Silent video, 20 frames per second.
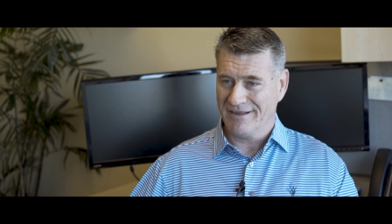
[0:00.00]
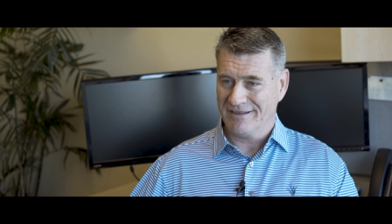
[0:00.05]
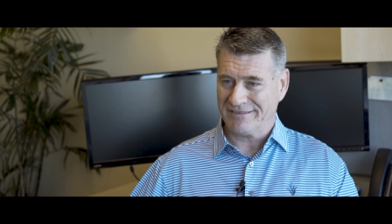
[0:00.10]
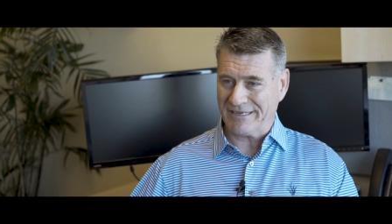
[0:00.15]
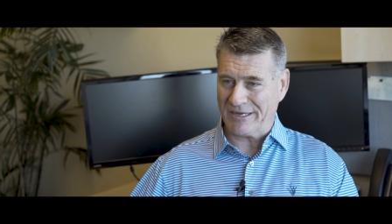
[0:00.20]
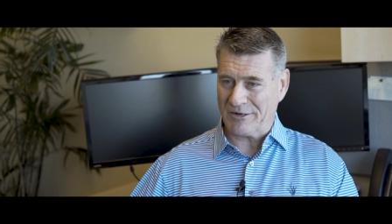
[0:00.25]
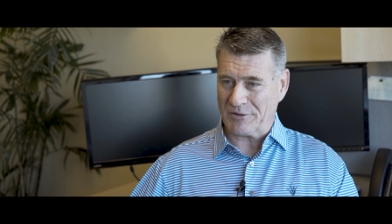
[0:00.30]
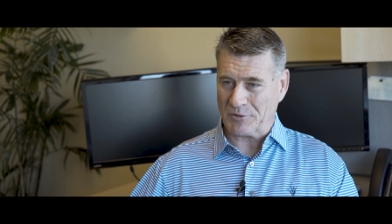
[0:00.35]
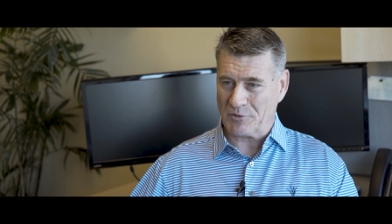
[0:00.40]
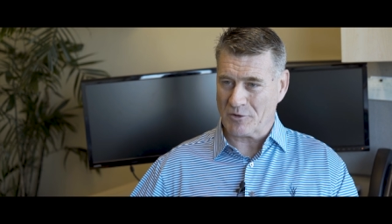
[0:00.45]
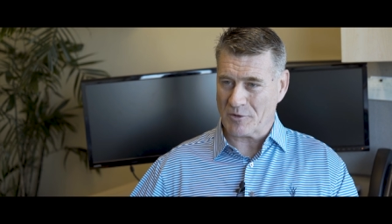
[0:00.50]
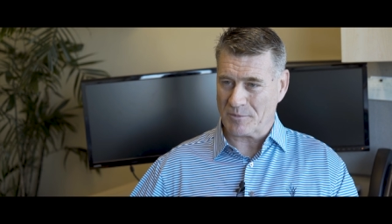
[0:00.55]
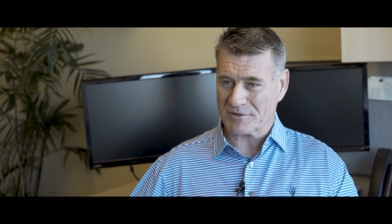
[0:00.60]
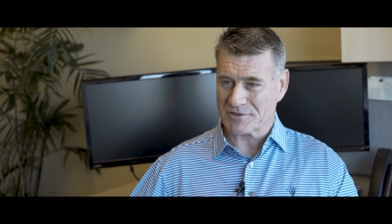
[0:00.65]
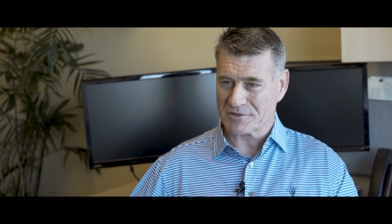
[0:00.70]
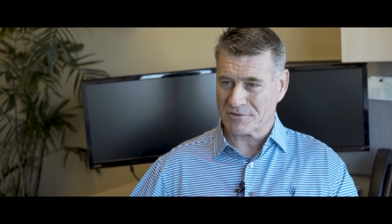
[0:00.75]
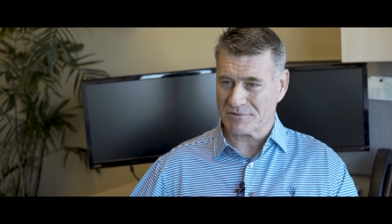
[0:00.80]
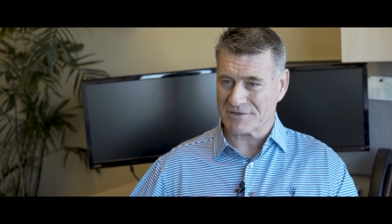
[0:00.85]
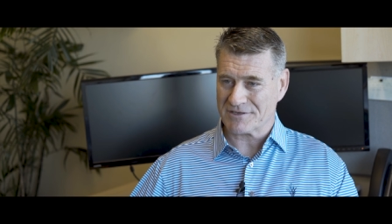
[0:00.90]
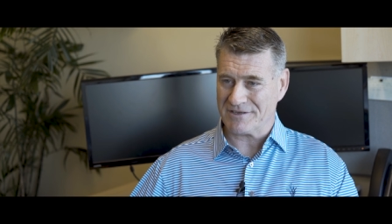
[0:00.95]
down in
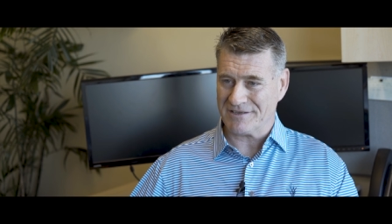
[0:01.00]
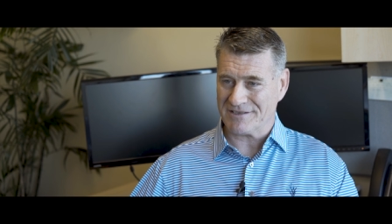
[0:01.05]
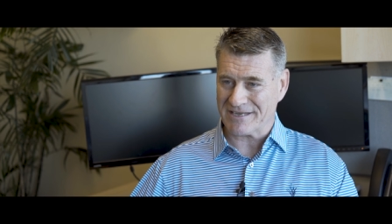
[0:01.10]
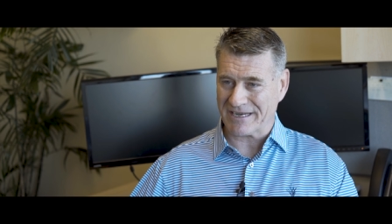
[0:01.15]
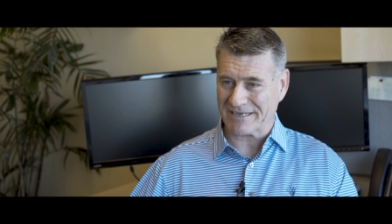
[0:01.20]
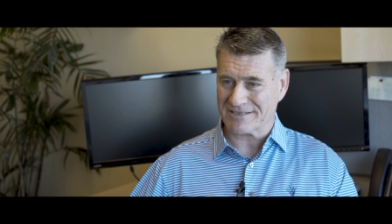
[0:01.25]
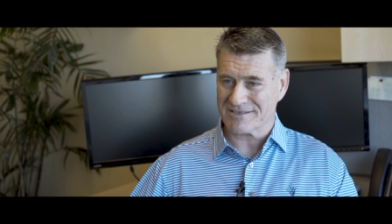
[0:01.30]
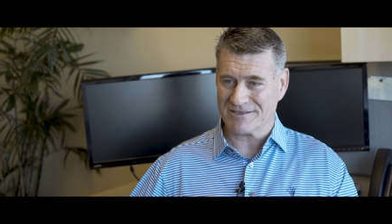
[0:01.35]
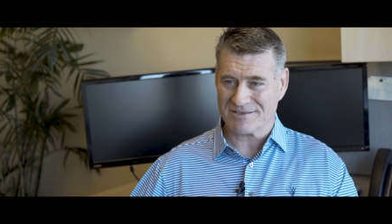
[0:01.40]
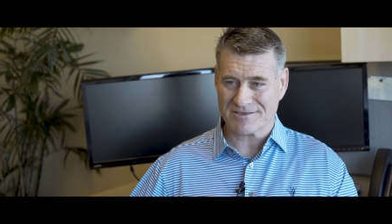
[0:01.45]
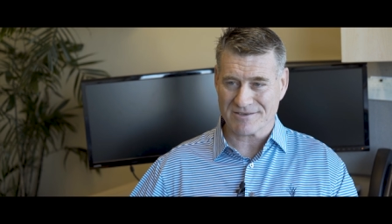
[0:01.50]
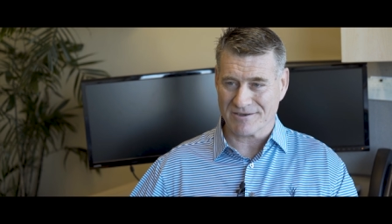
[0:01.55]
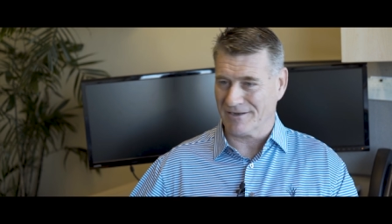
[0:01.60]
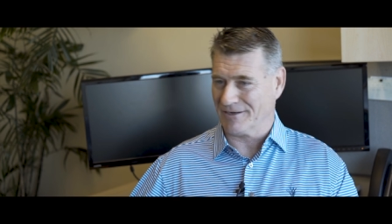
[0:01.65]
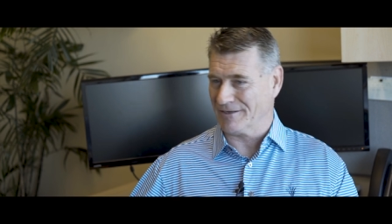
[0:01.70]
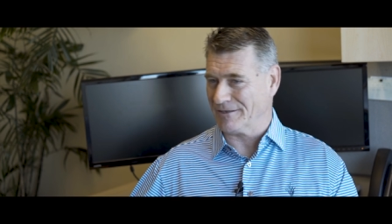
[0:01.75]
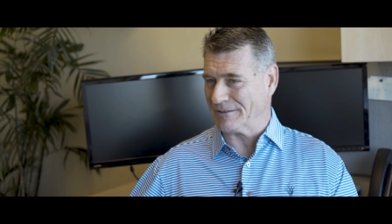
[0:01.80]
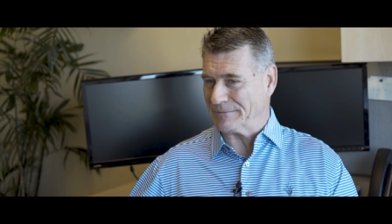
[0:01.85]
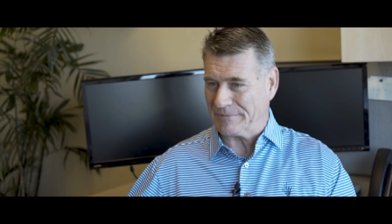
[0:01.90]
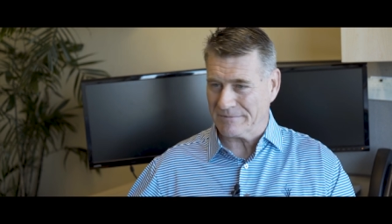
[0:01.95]
Corpus Christi, Texas
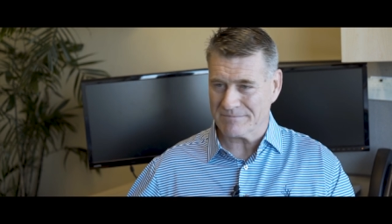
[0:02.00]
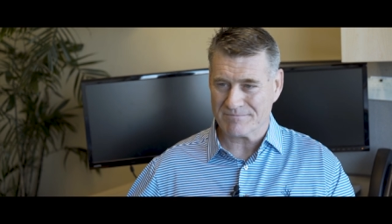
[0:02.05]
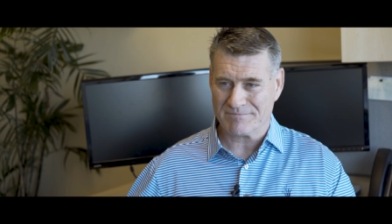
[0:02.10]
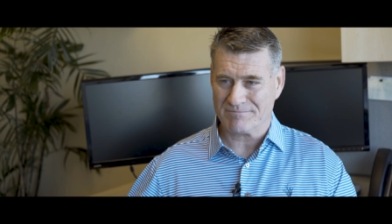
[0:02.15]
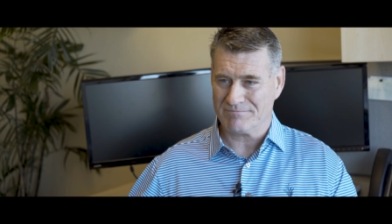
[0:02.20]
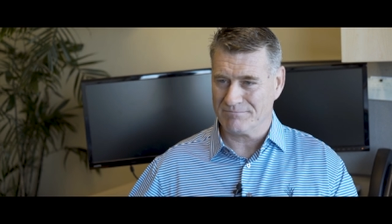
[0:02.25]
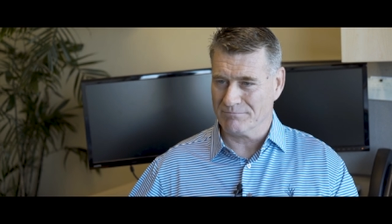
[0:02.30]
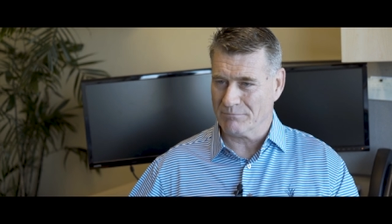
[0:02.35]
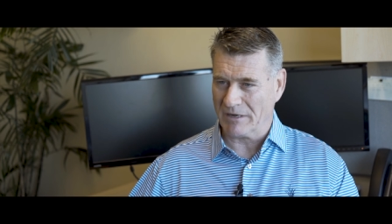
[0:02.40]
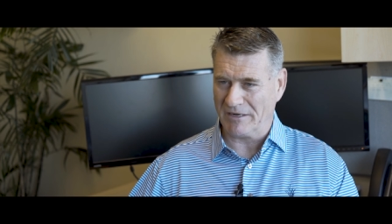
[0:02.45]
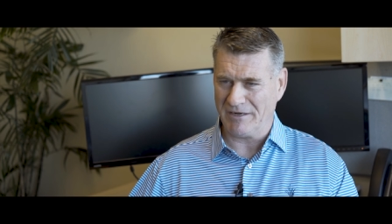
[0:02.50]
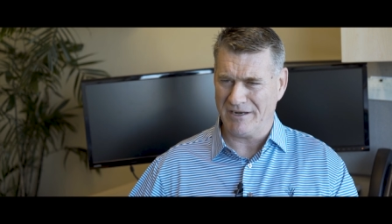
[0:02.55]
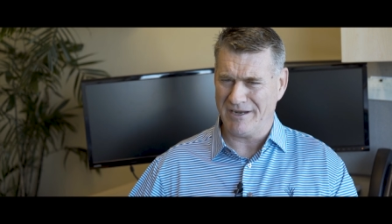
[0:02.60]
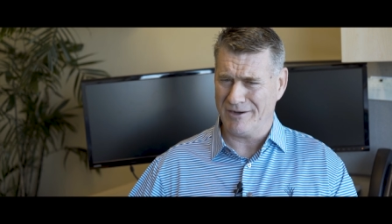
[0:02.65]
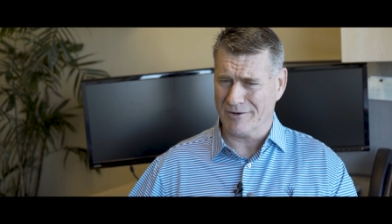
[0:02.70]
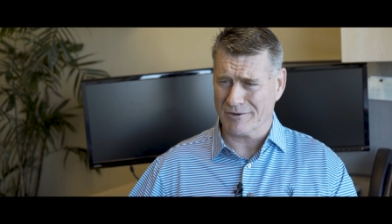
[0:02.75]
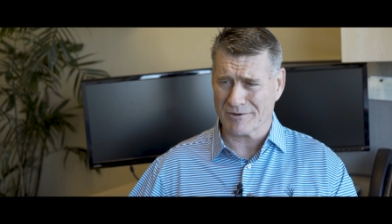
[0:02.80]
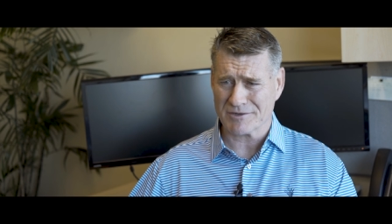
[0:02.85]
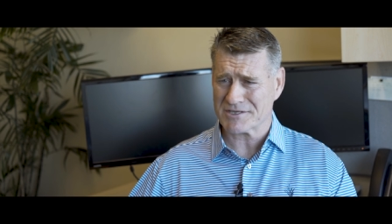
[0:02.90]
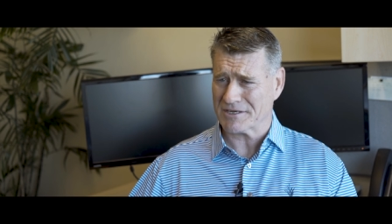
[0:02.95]
on a
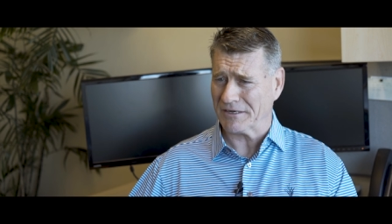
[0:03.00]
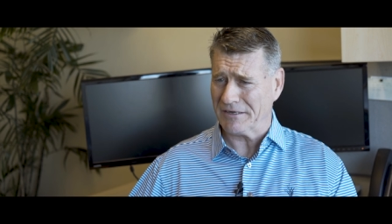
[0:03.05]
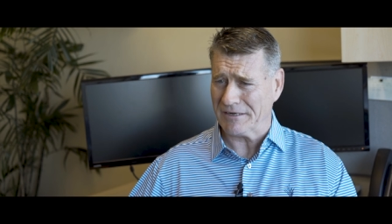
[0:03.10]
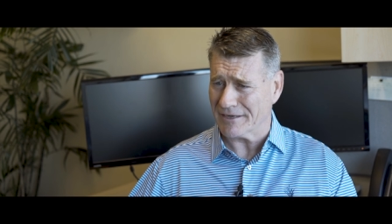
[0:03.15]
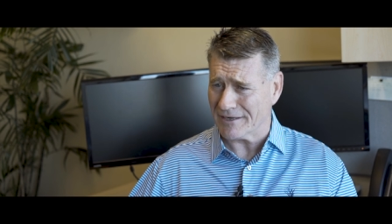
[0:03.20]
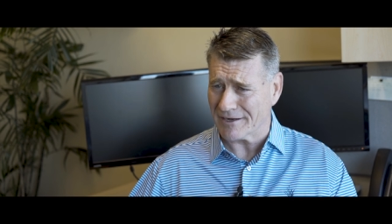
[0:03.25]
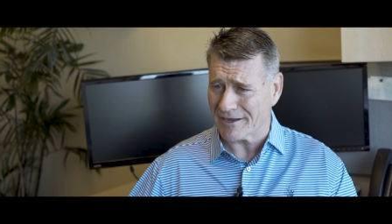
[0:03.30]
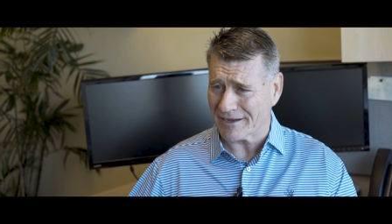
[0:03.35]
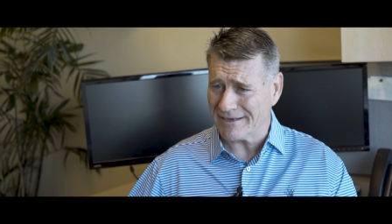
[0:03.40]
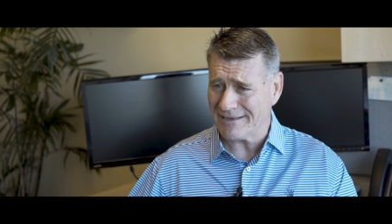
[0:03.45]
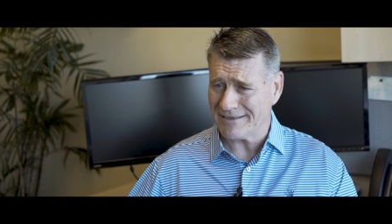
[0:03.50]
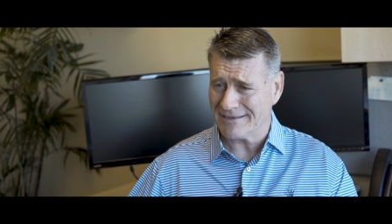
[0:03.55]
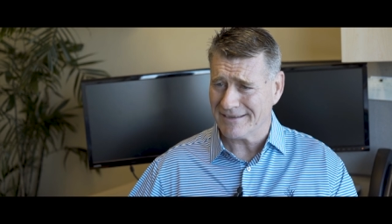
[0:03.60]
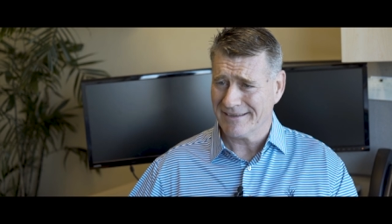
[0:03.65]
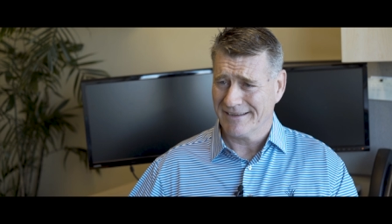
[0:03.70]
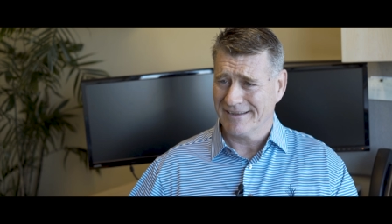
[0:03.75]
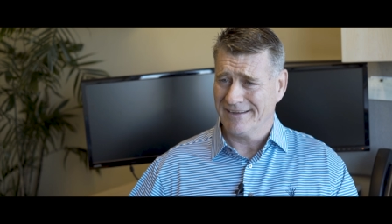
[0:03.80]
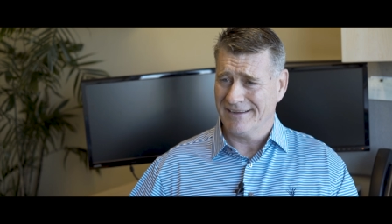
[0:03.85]
Monday or a Sunday night,